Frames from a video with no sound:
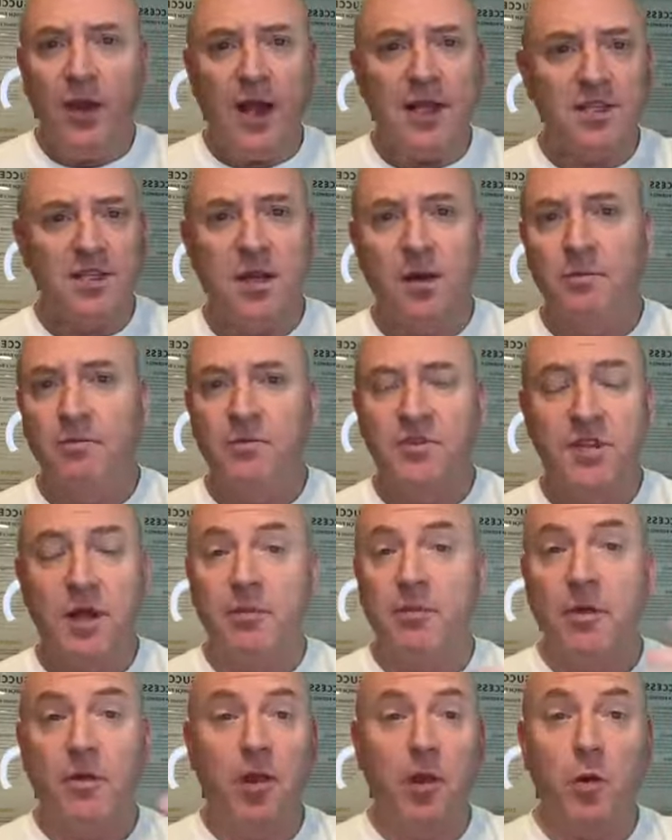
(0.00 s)

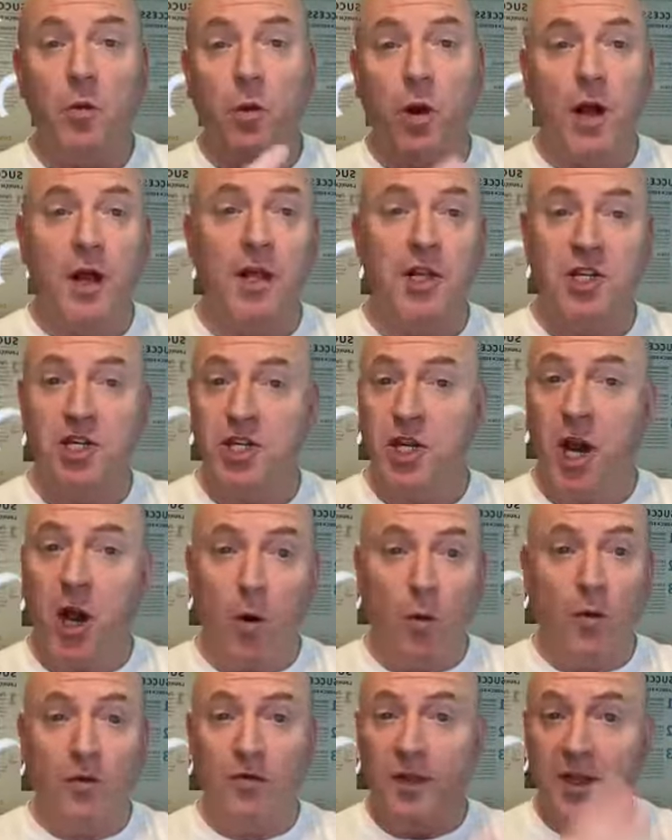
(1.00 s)
something that you want to
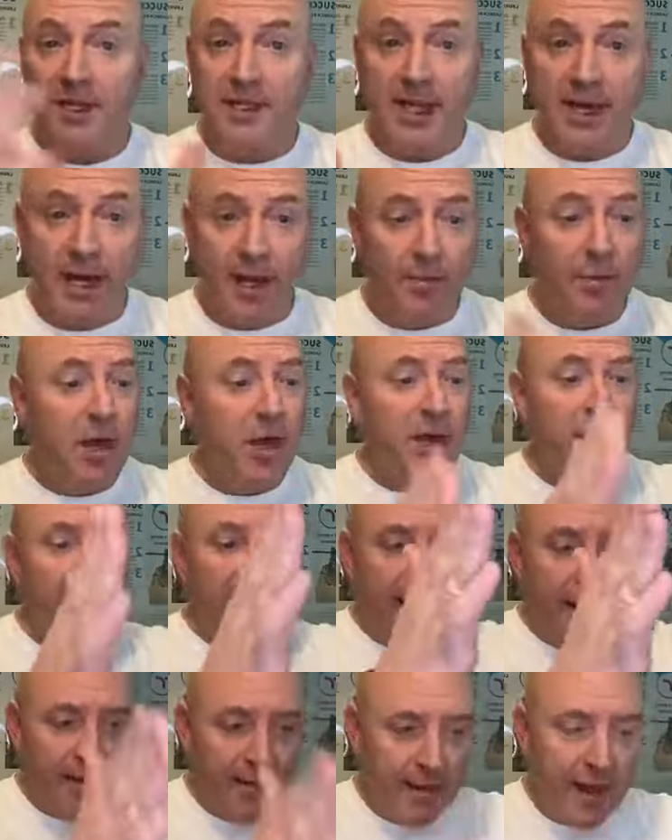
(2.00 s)
share with the team,
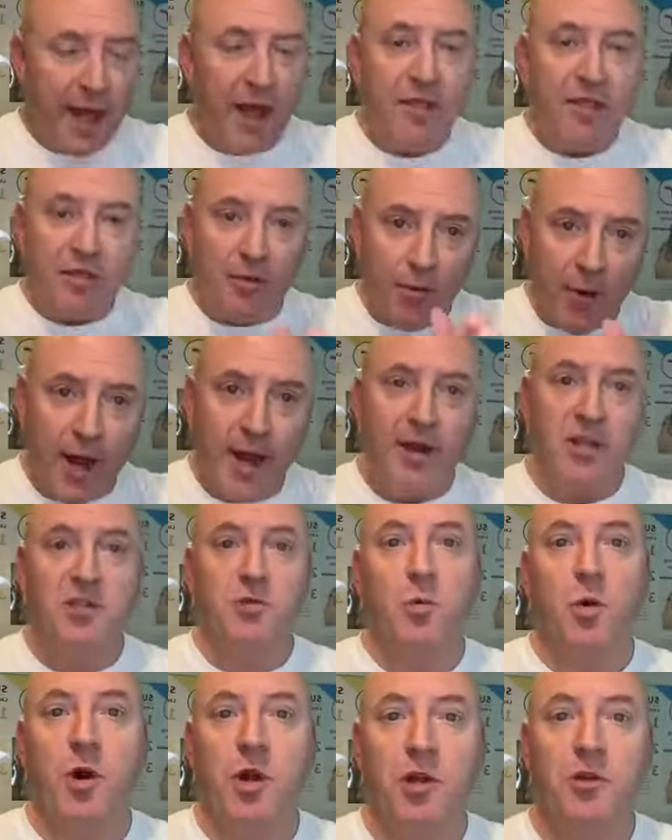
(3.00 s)
in that thread is
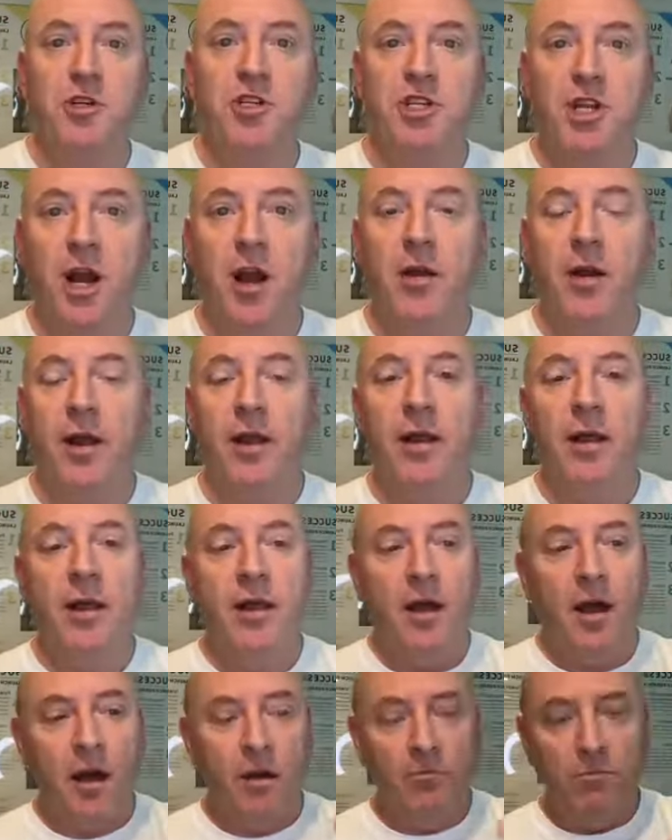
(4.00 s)
where you share it
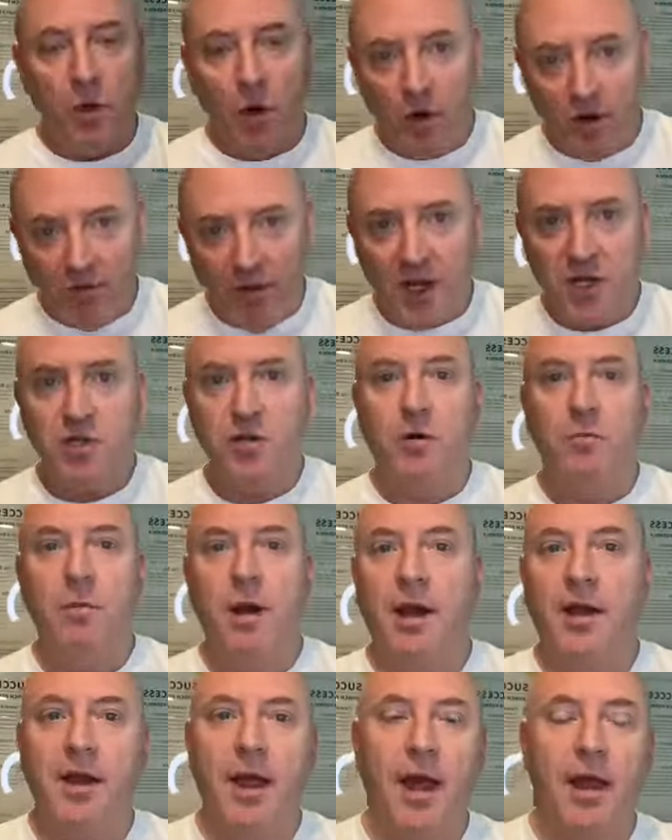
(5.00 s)
on Motivational
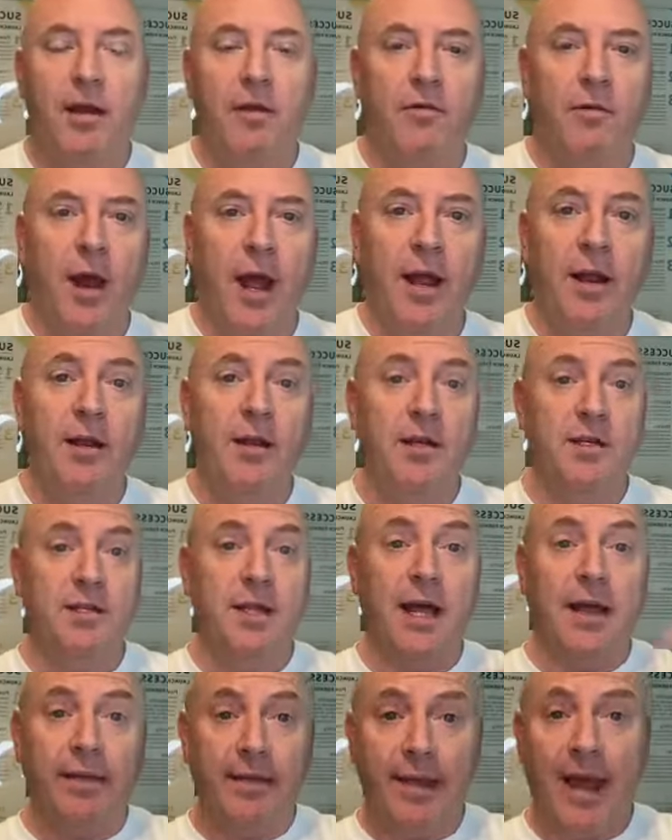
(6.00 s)
Monday, right? Because
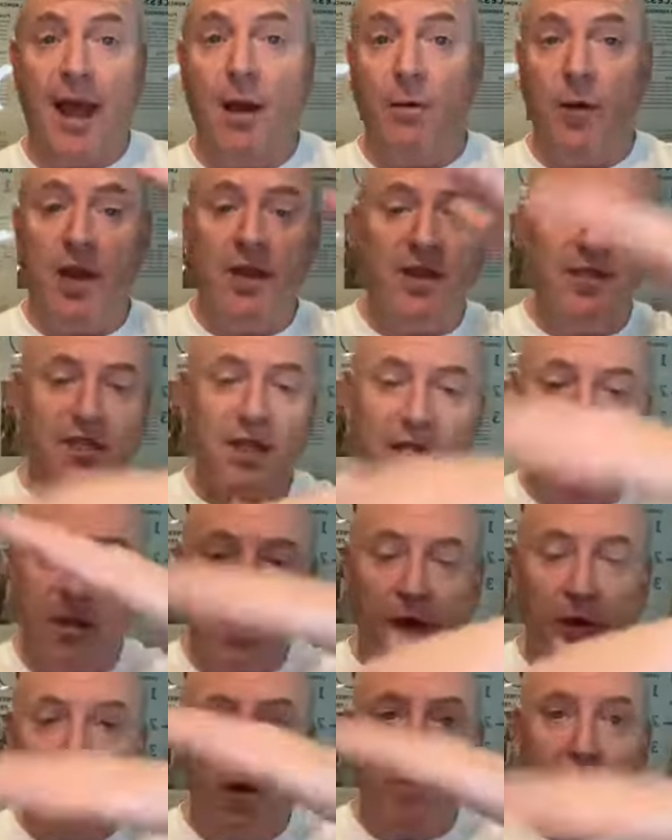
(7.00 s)
then that way it doesn't
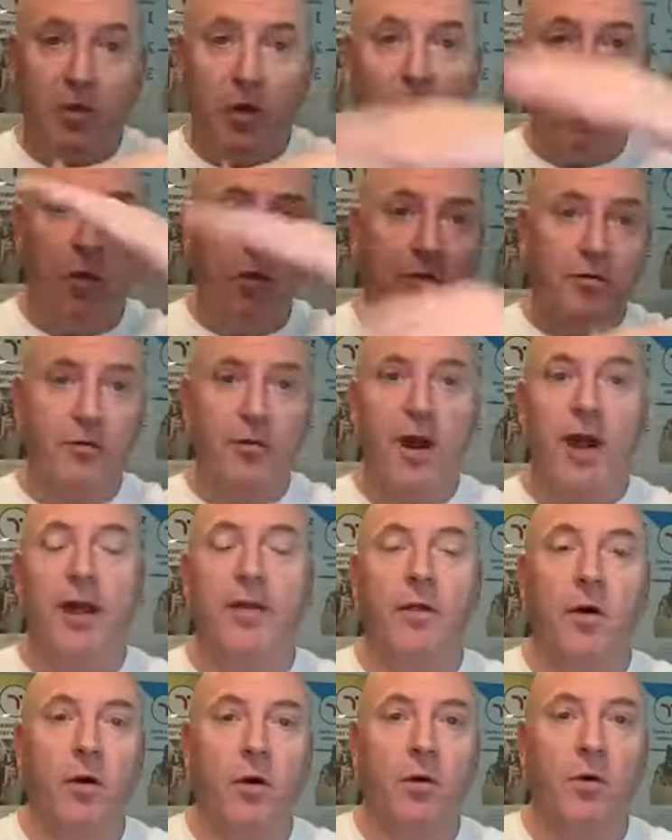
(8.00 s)
clutter up the whole thread,
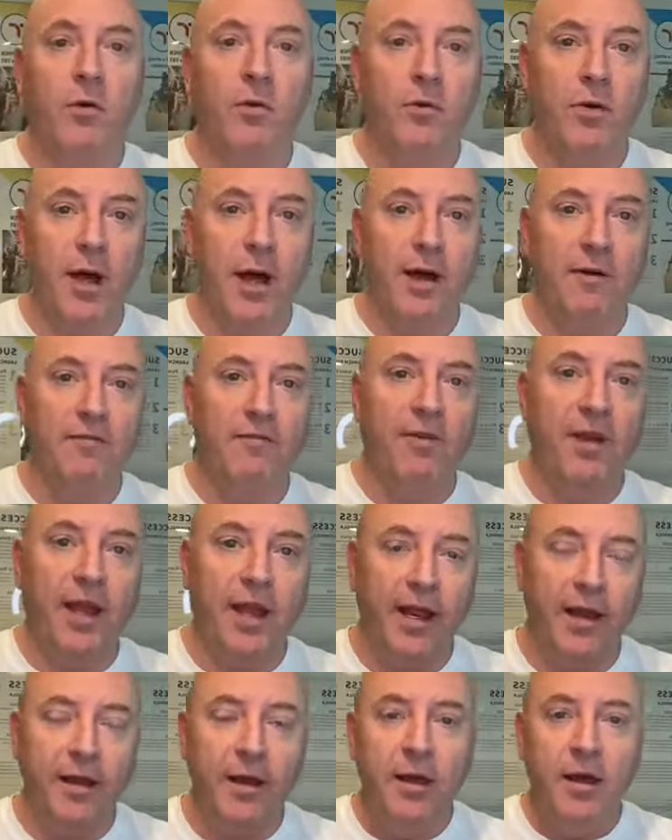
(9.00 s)
the whole
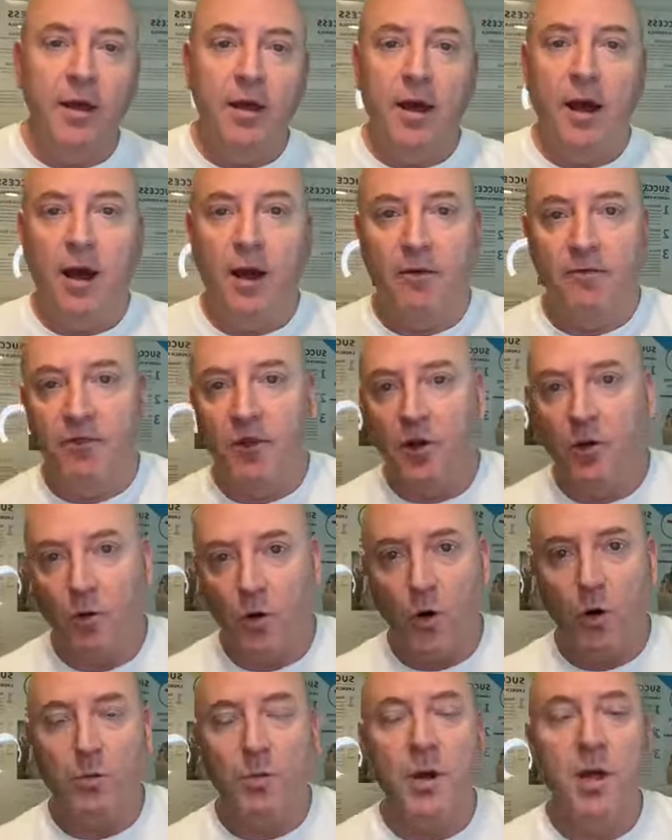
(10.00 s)
feed of the
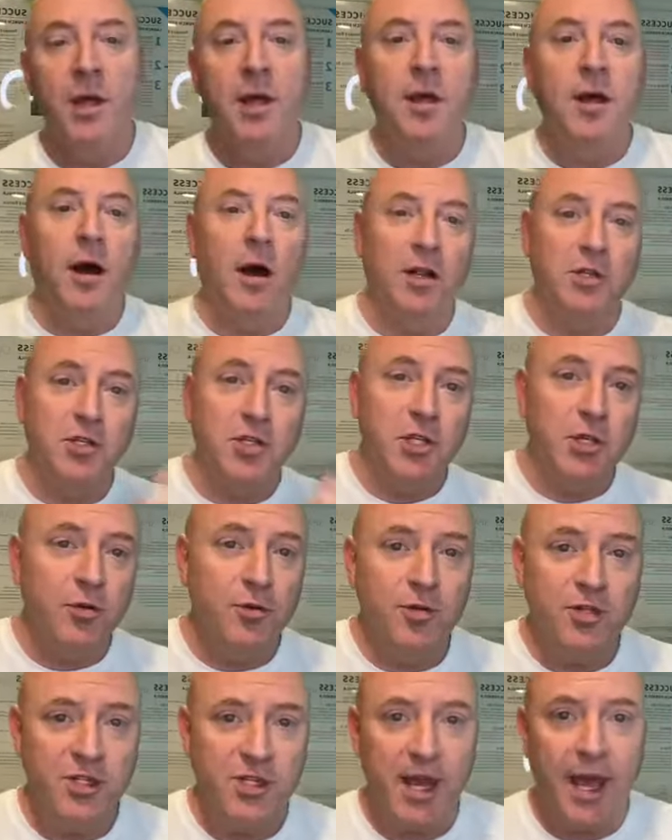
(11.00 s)
group. On
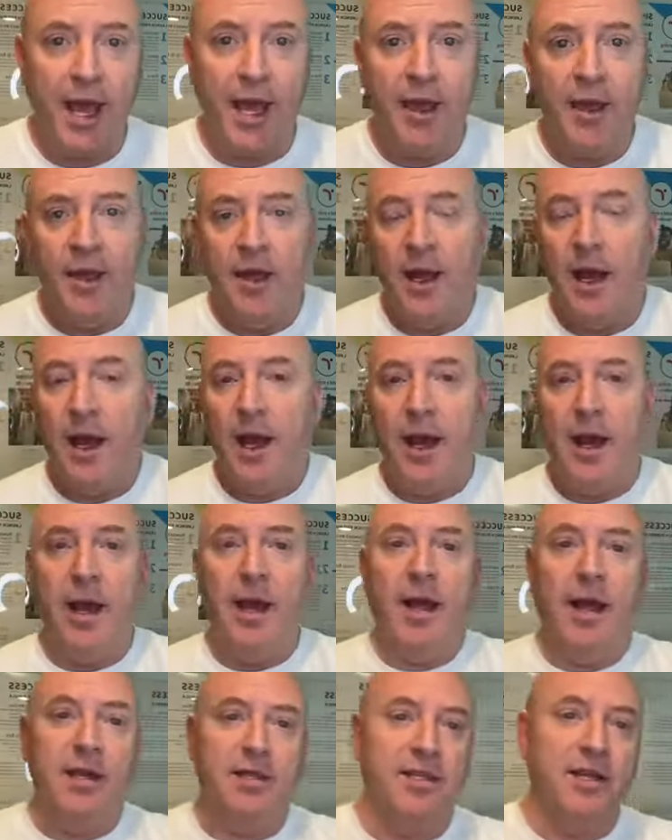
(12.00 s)
Tuesday,
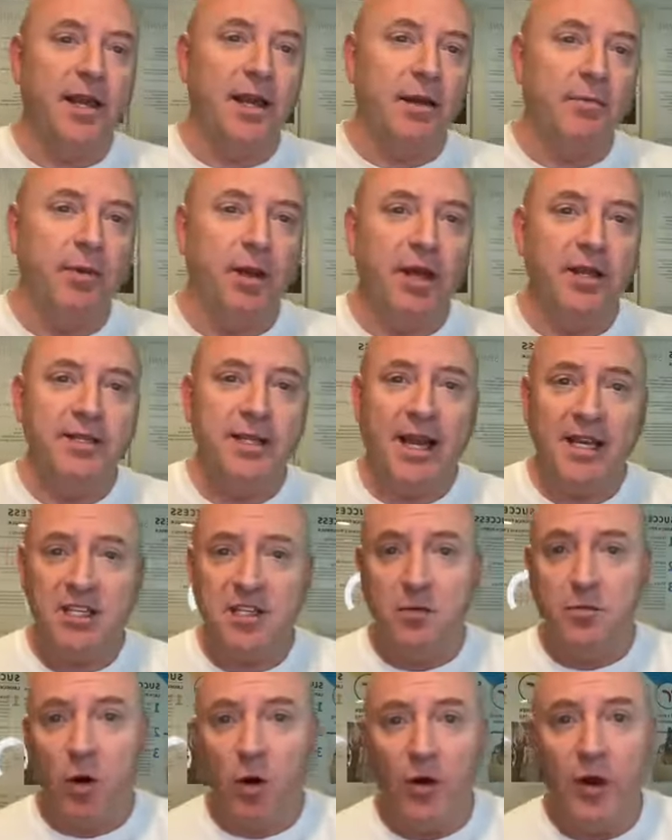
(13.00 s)
it's going to be
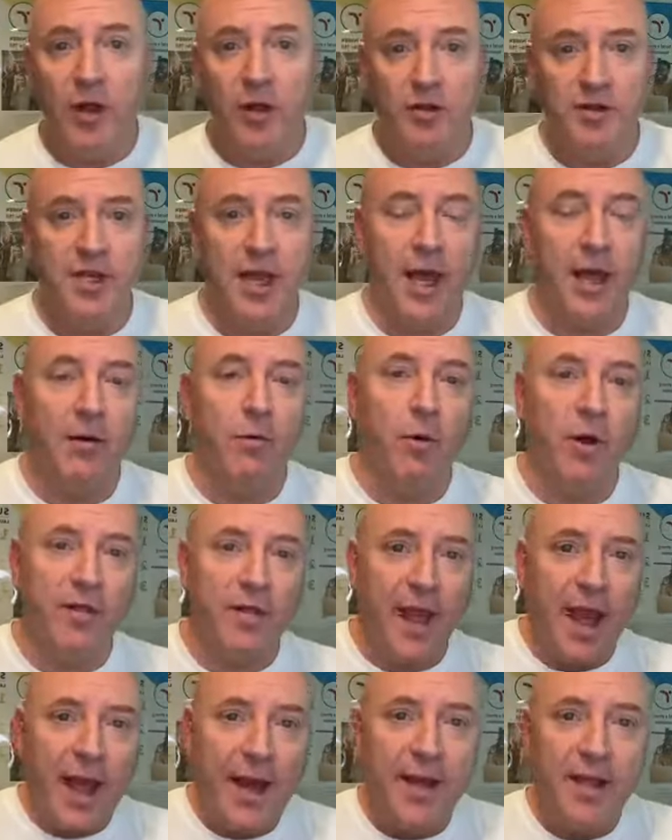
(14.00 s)
Testimonial Day. What
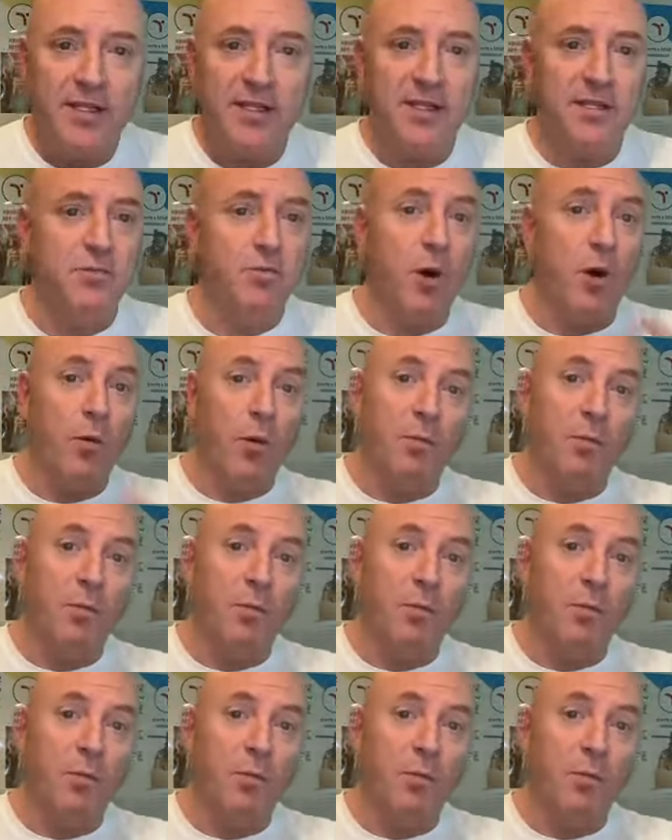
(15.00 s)
that is what